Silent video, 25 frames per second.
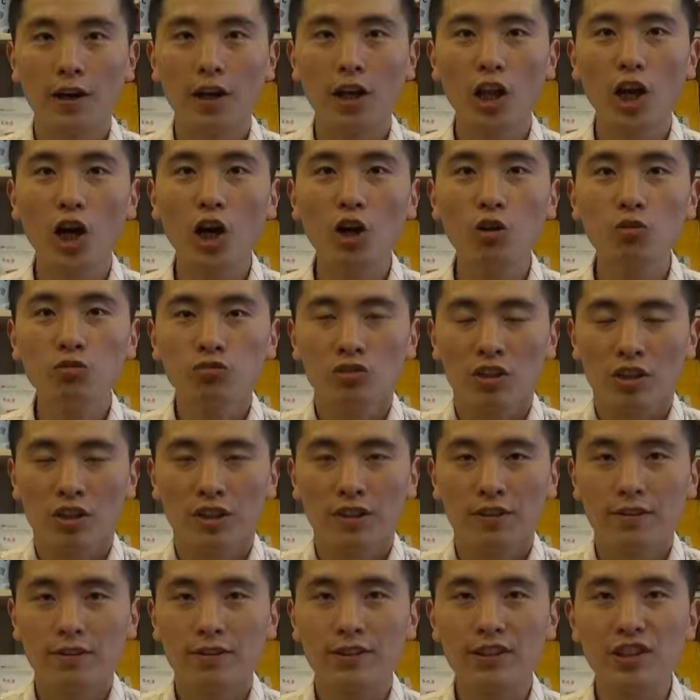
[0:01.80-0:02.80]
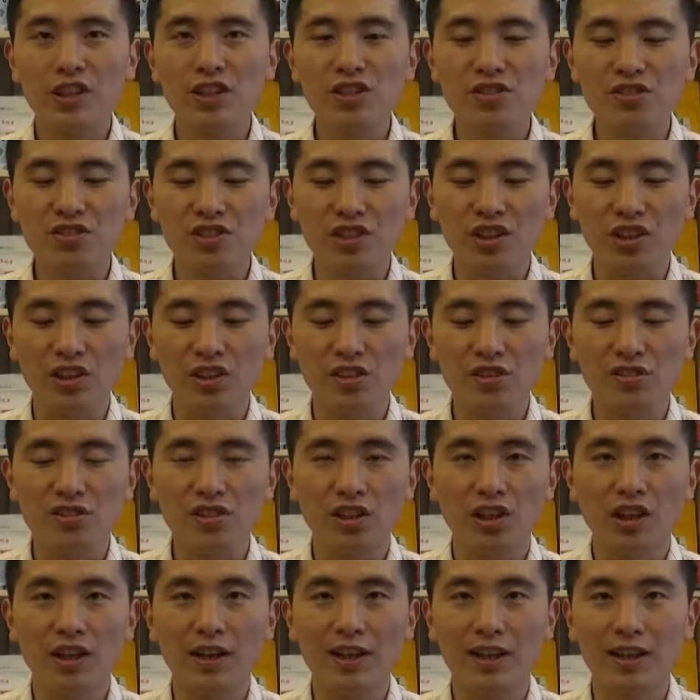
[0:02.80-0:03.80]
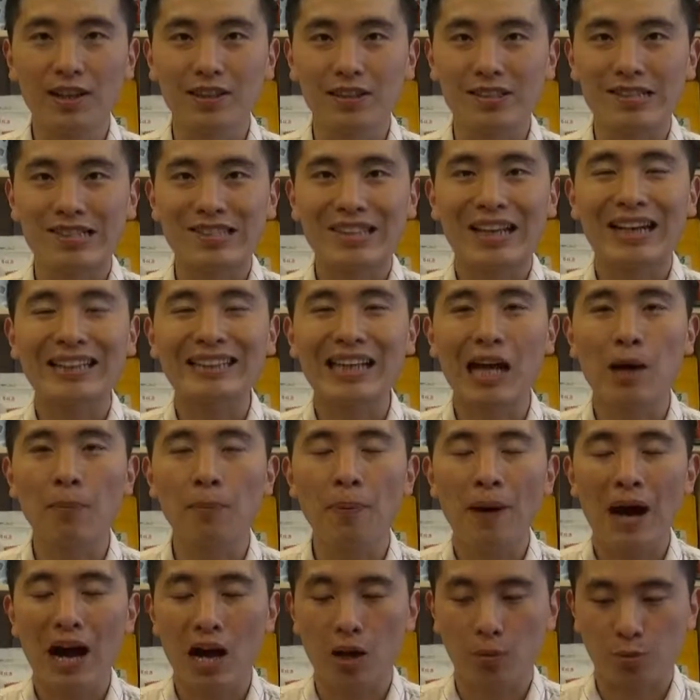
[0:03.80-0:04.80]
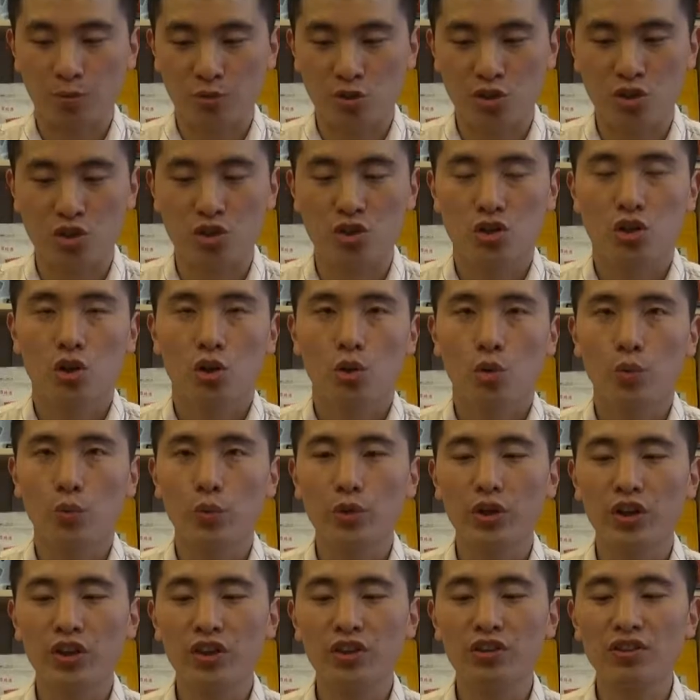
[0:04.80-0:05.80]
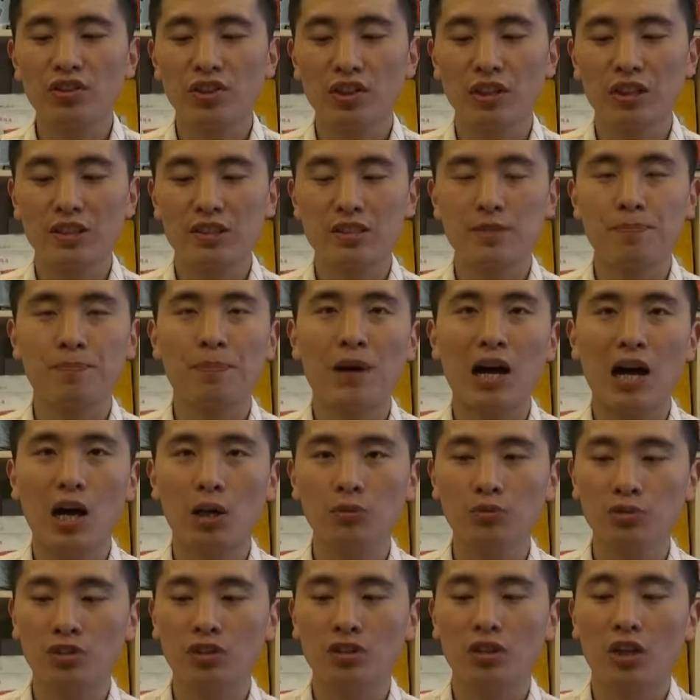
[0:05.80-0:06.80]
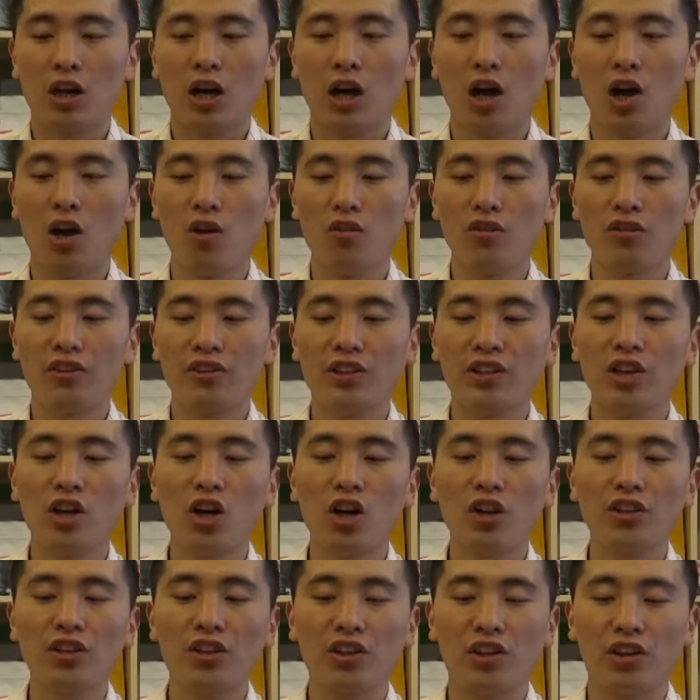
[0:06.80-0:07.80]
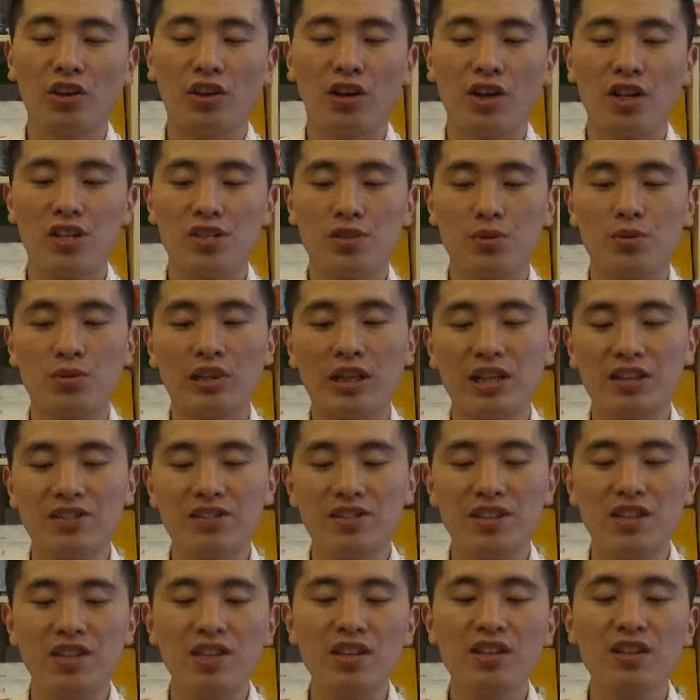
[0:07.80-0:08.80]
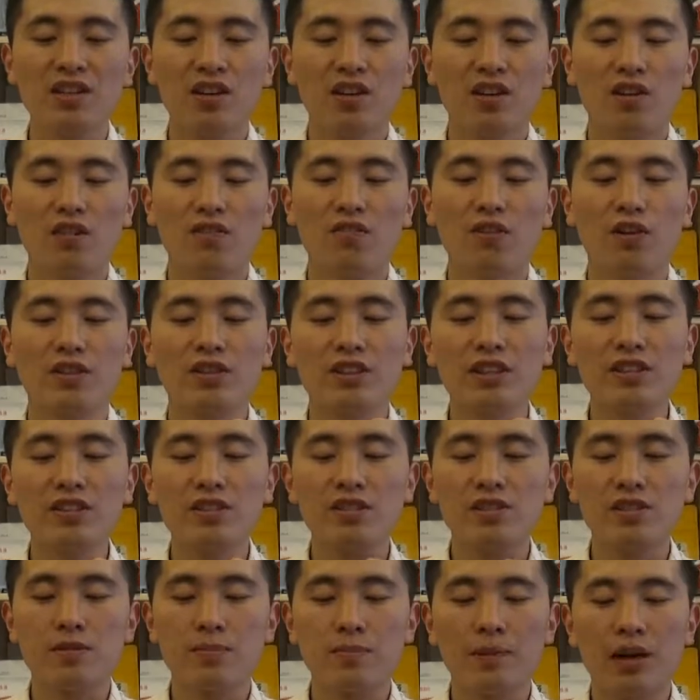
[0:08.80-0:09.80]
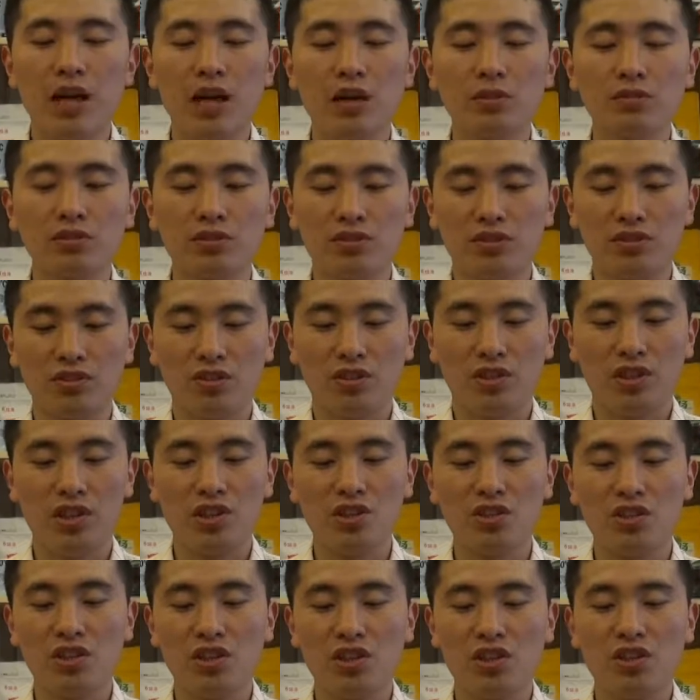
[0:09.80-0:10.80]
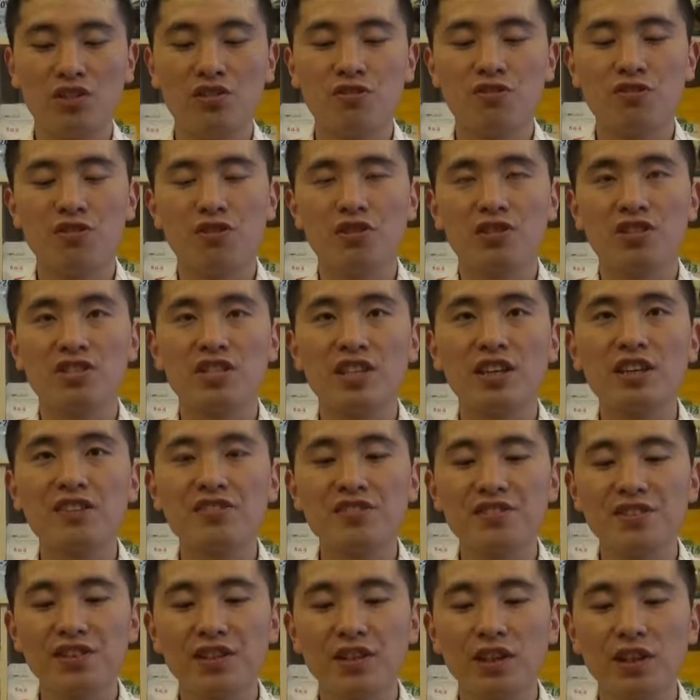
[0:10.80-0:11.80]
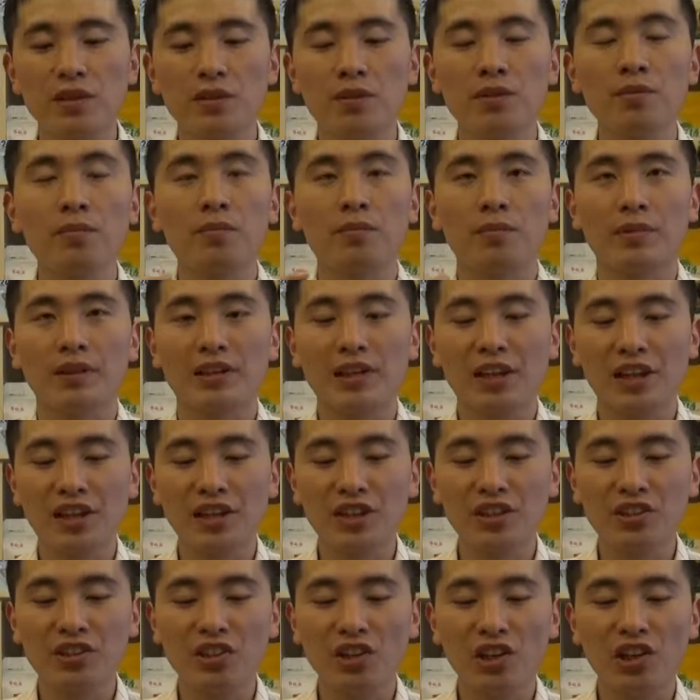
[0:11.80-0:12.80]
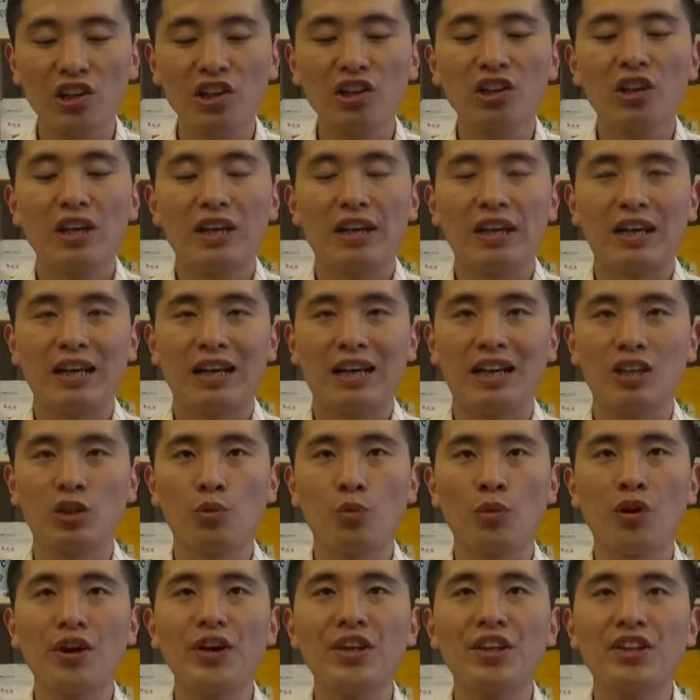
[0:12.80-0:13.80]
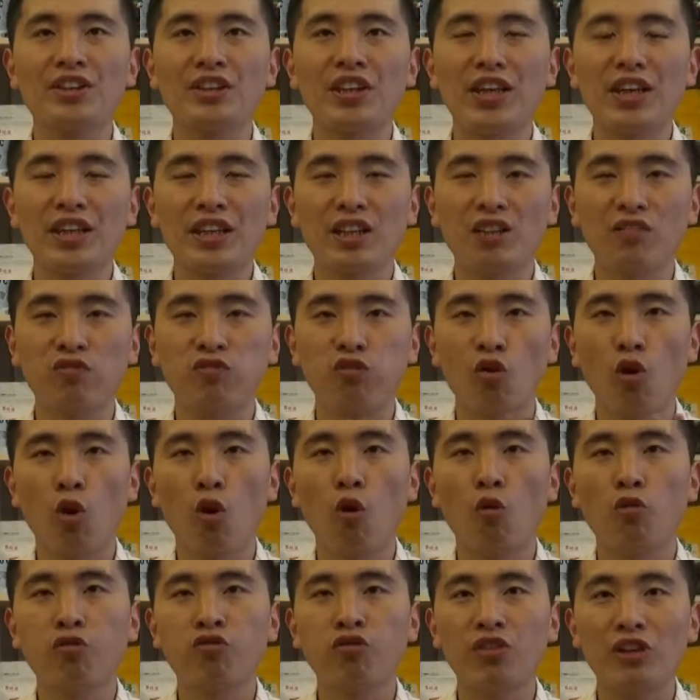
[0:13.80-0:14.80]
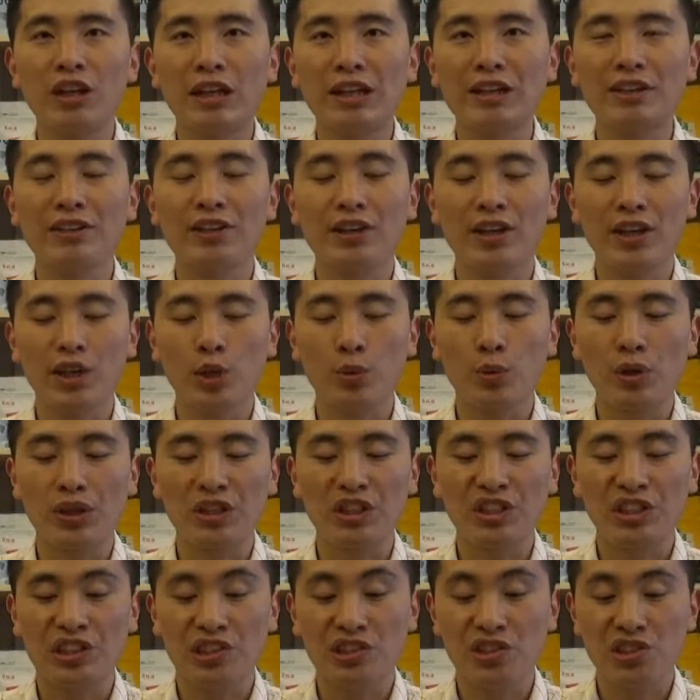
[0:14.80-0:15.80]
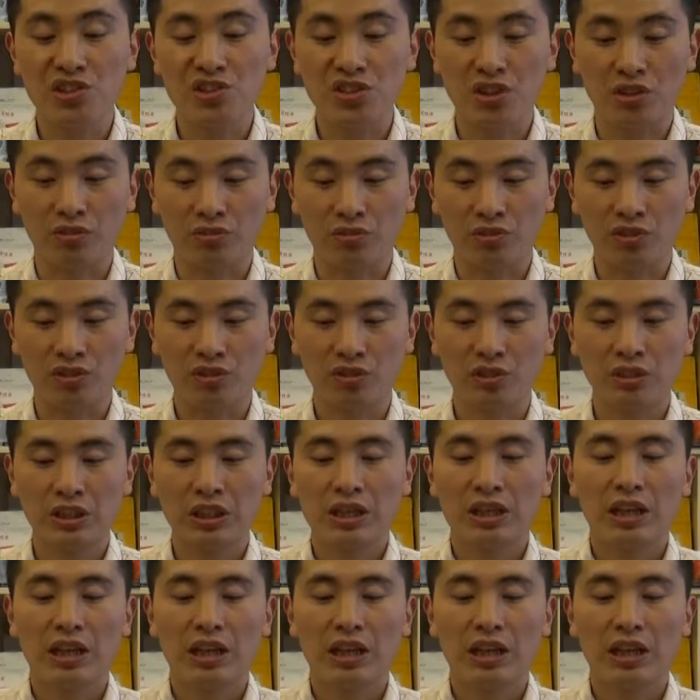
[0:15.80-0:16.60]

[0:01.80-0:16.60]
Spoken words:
Hello, this is a stand-up pouch with a spout on the corner. As you can see, for this spout, it is 16 milliliter and we're intended for filling liquid detergent.